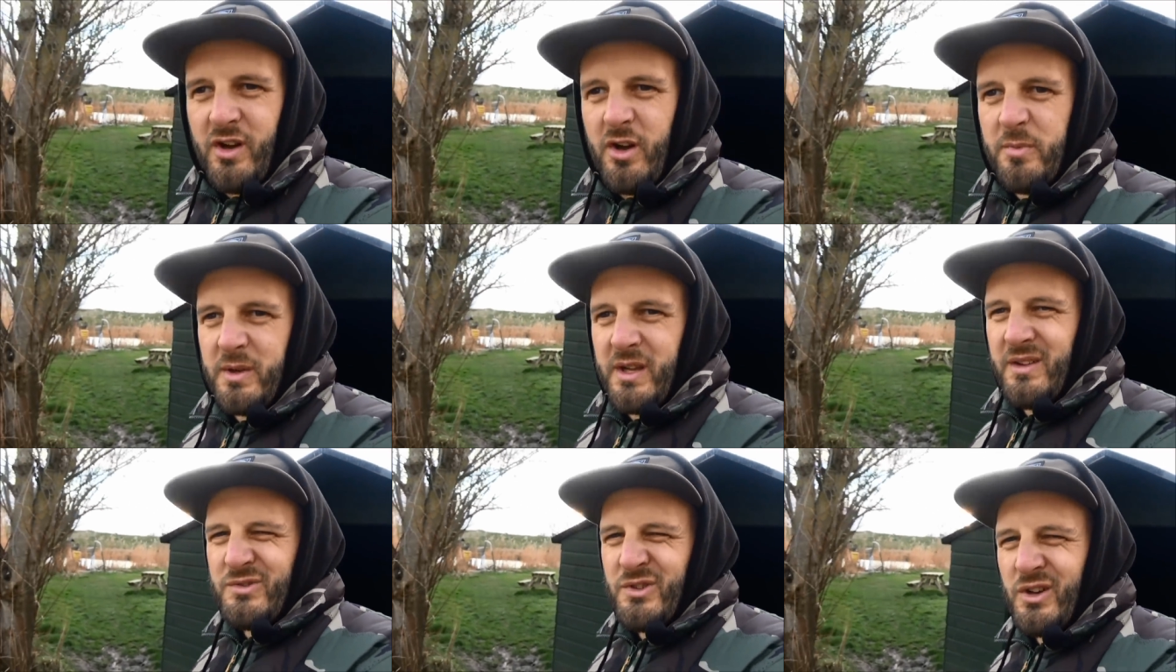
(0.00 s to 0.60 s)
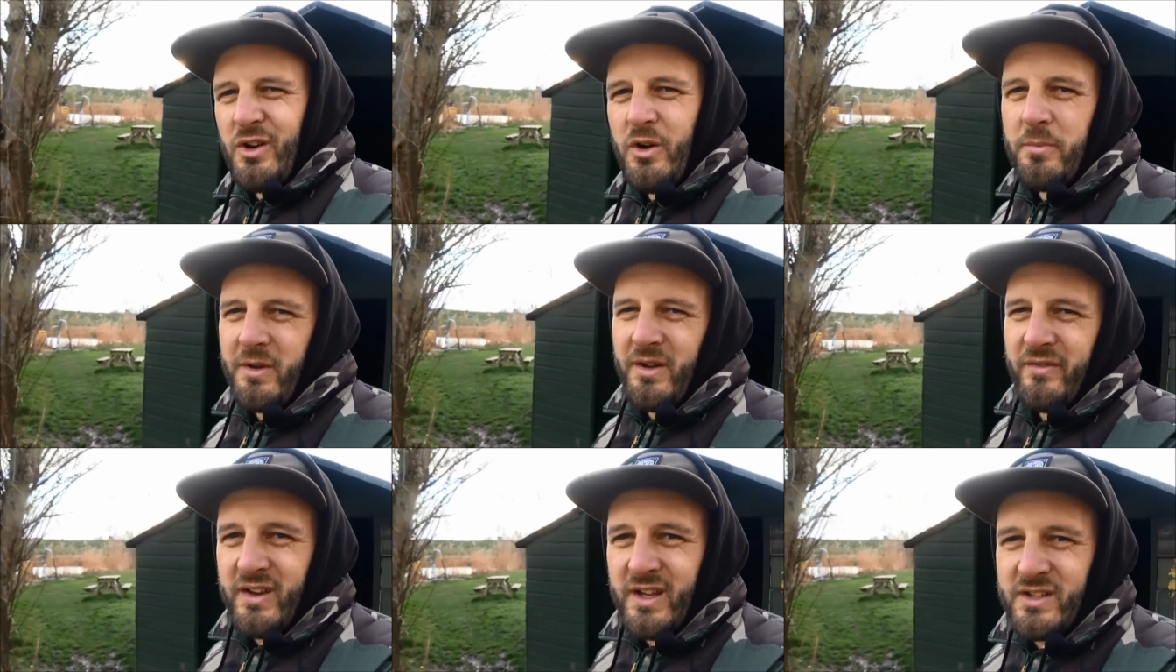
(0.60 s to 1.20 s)
Hope it gives you a little
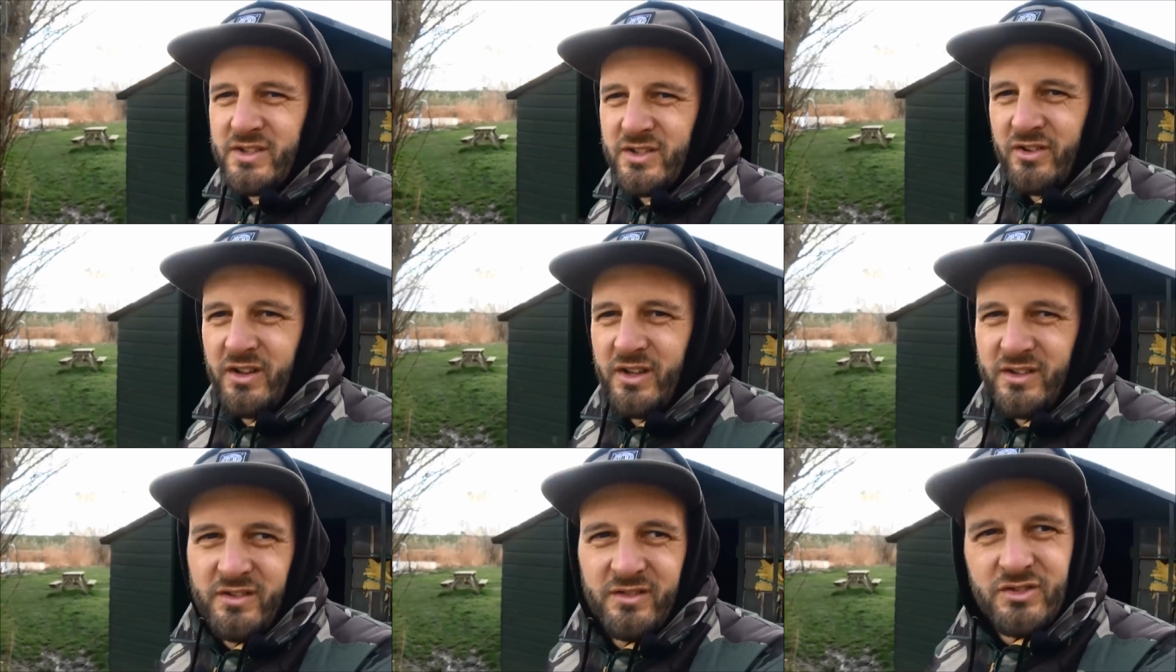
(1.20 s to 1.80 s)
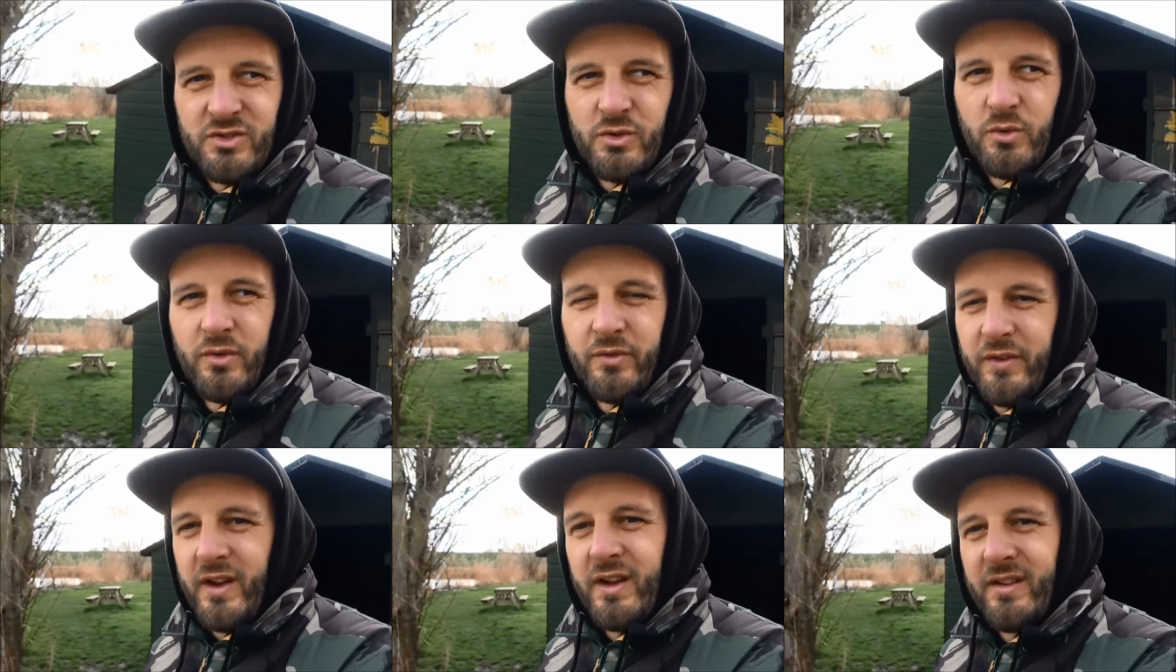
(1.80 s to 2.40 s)
bit of an insight to sort
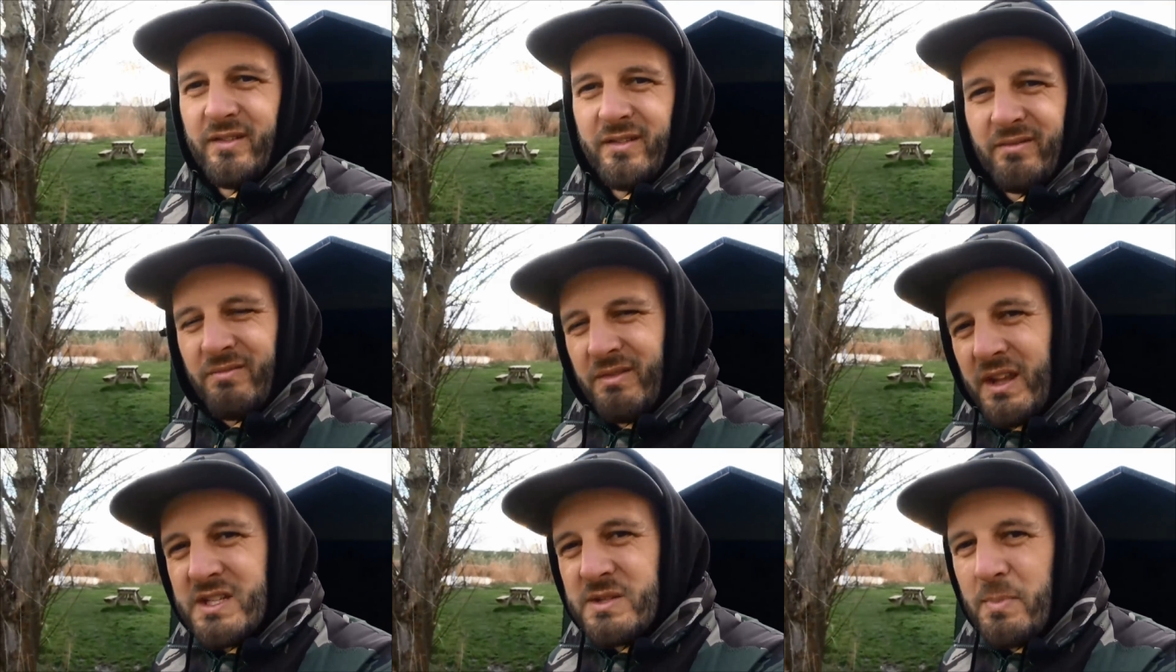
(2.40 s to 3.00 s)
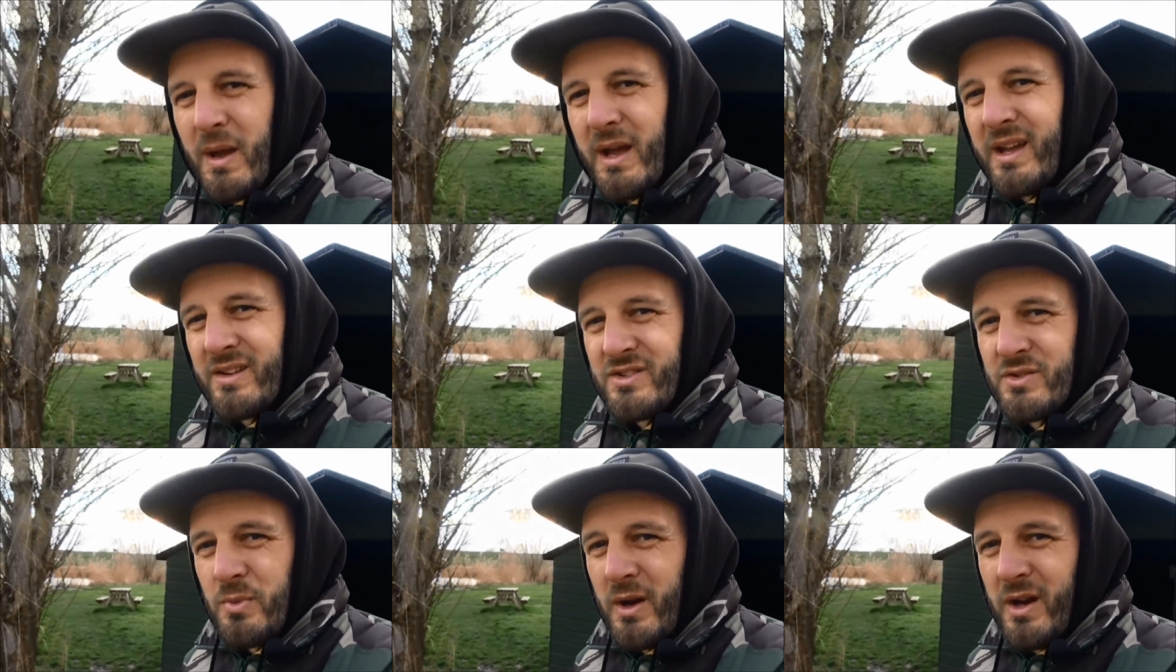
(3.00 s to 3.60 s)
of this peg
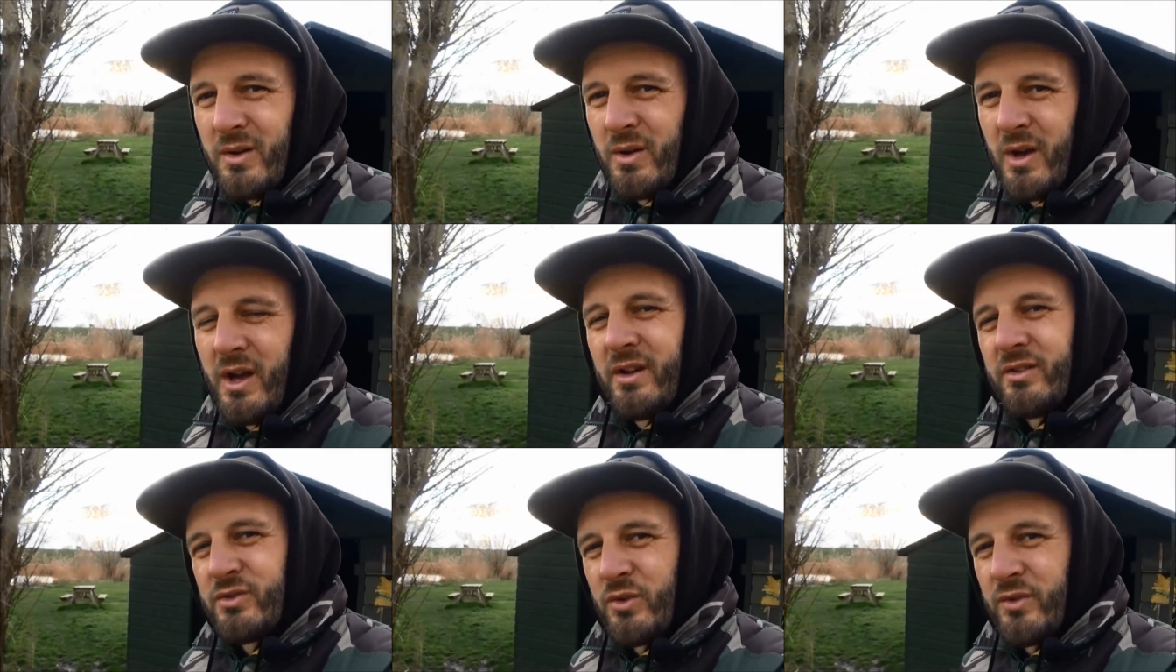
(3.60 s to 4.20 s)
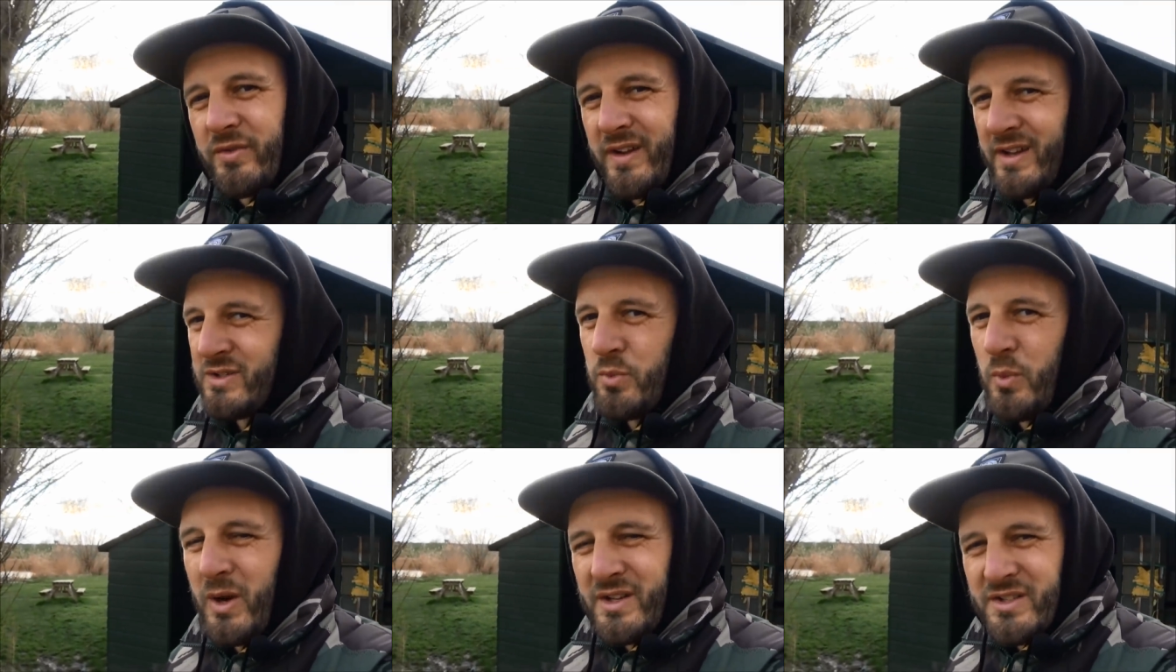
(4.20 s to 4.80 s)
as well,
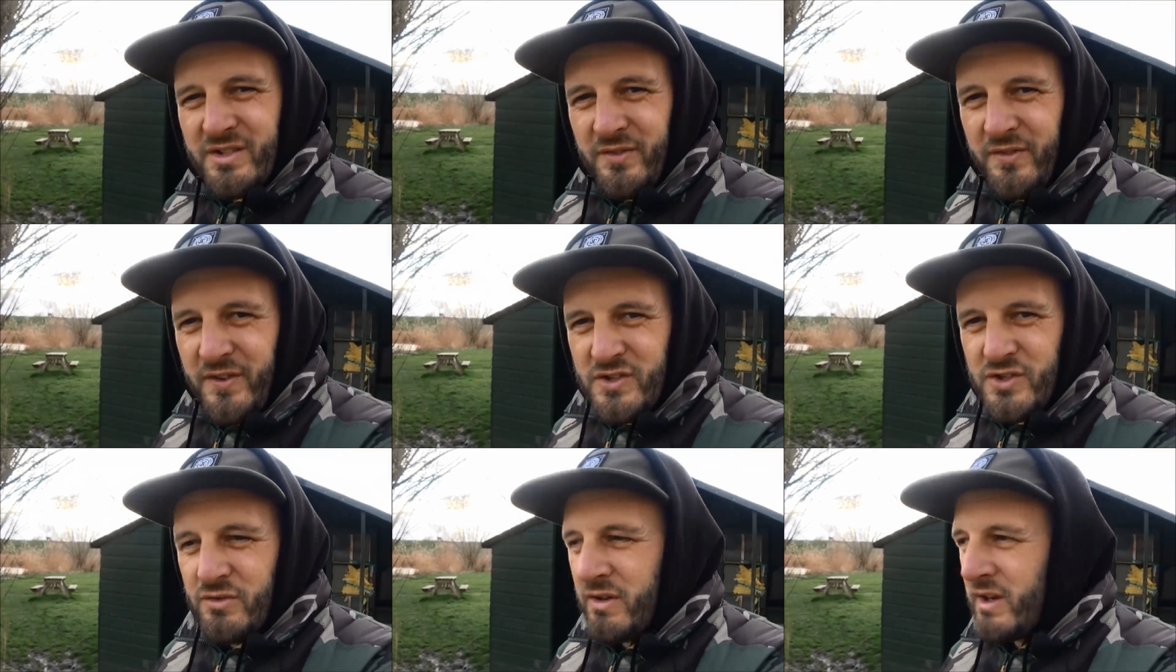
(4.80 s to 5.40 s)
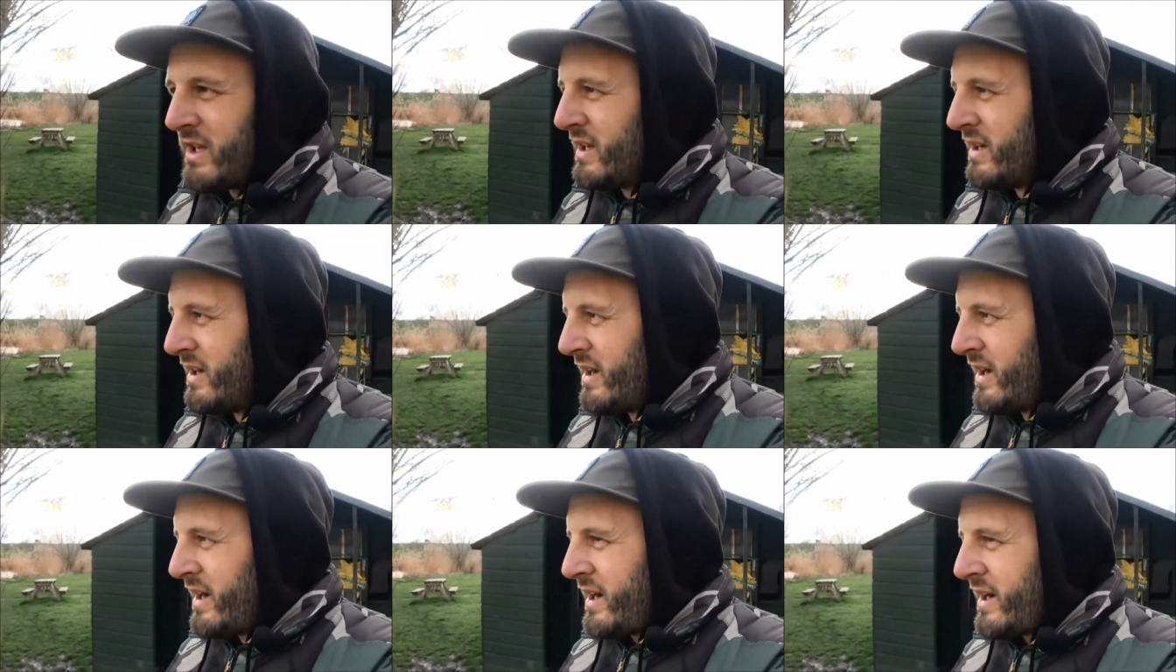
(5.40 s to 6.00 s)
as well as the fishery,
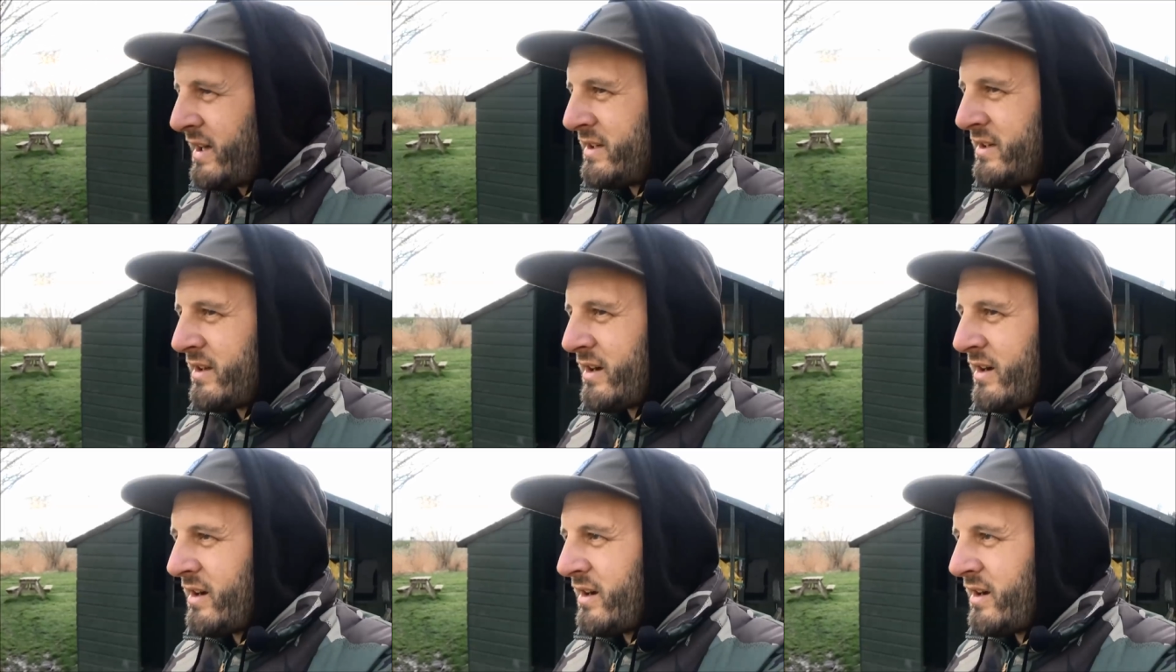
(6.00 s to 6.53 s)
and